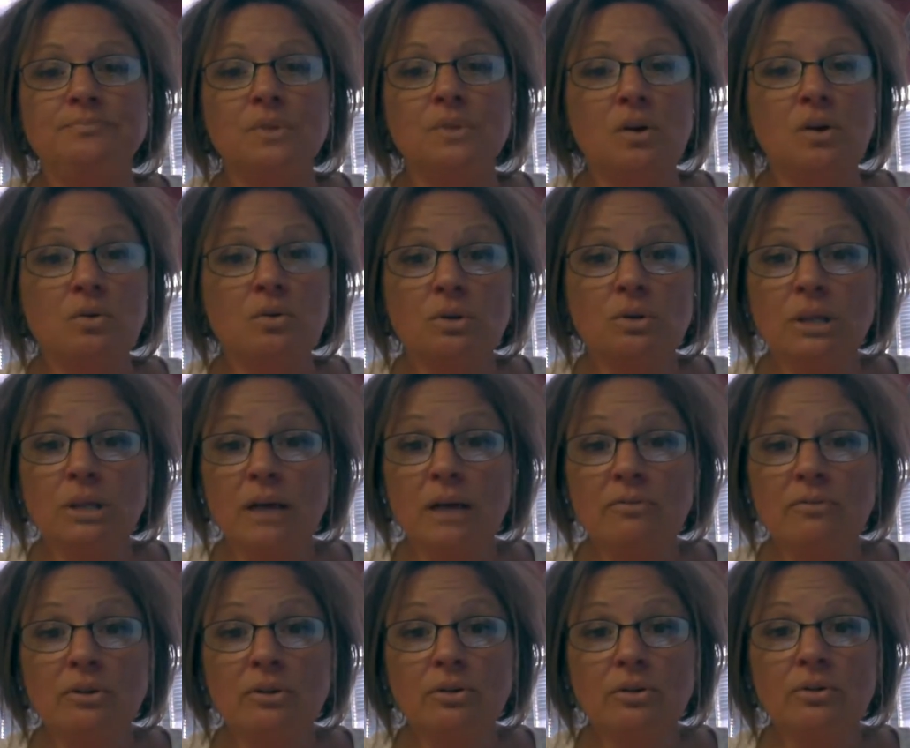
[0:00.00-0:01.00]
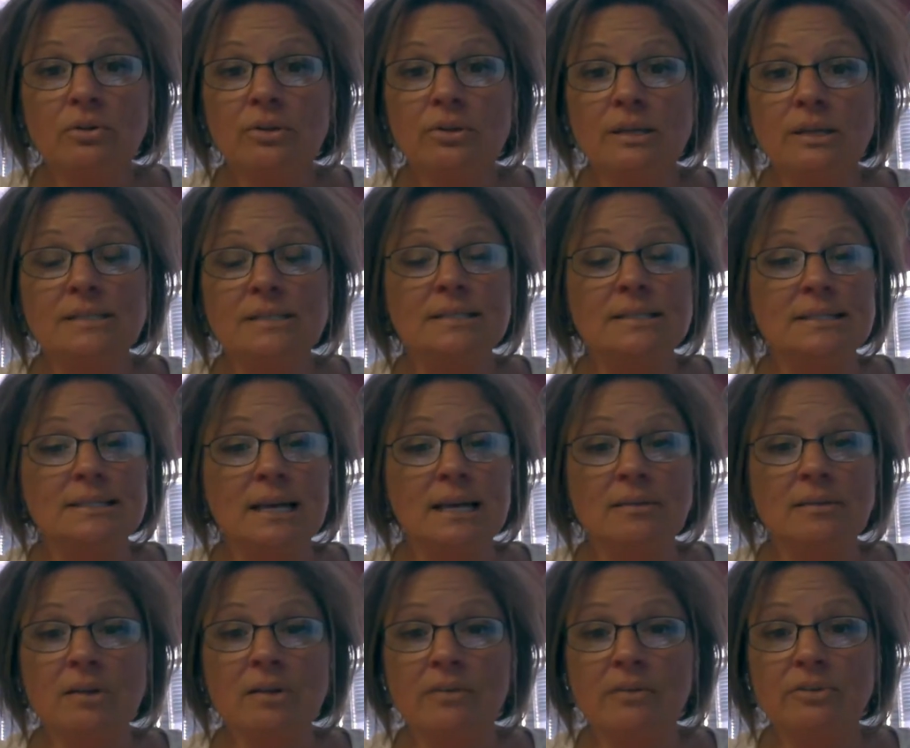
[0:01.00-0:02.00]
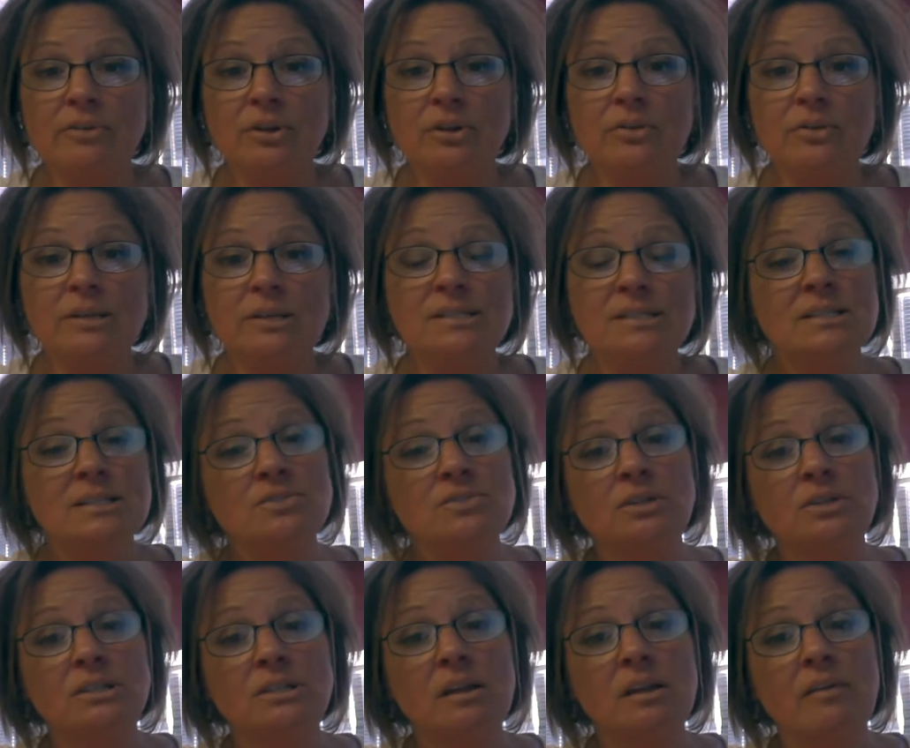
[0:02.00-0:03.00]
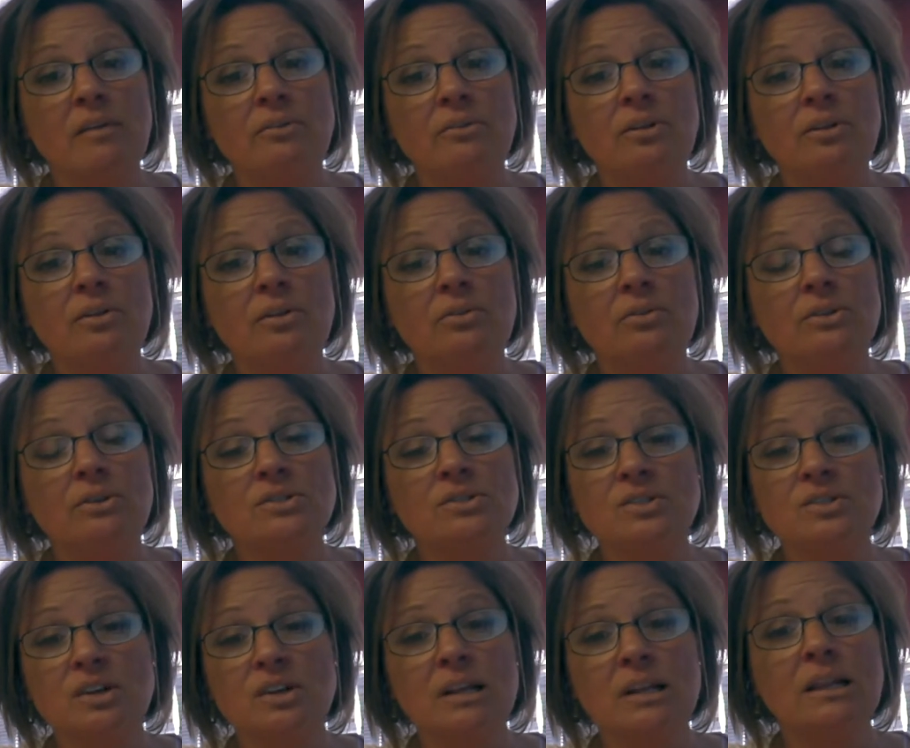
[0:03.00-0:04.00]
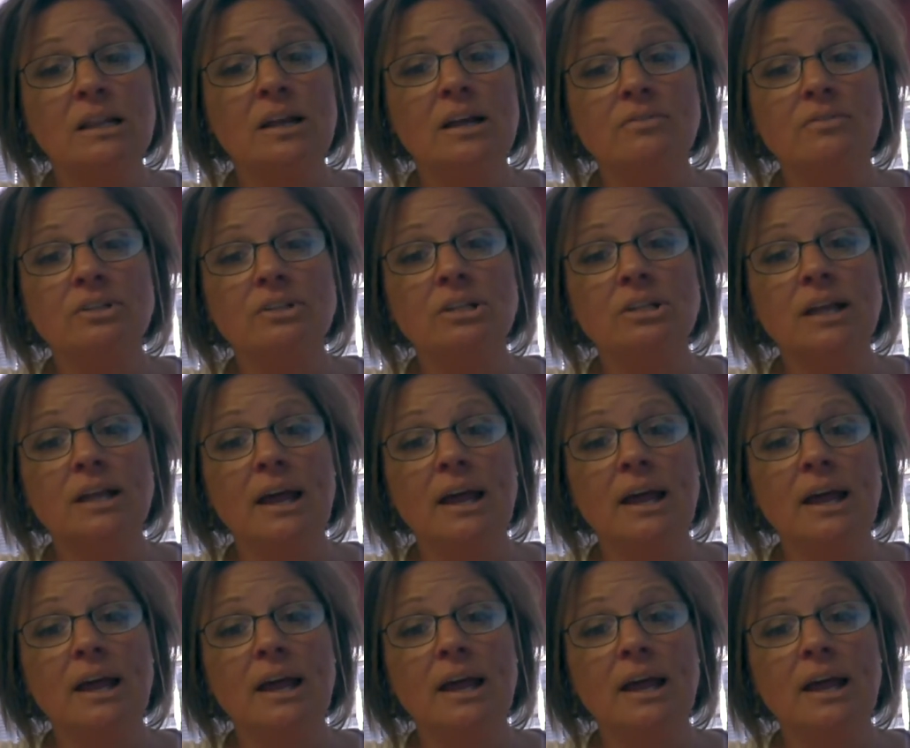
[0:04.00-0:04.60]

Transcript: local level, the state level, the district level, the circuit level,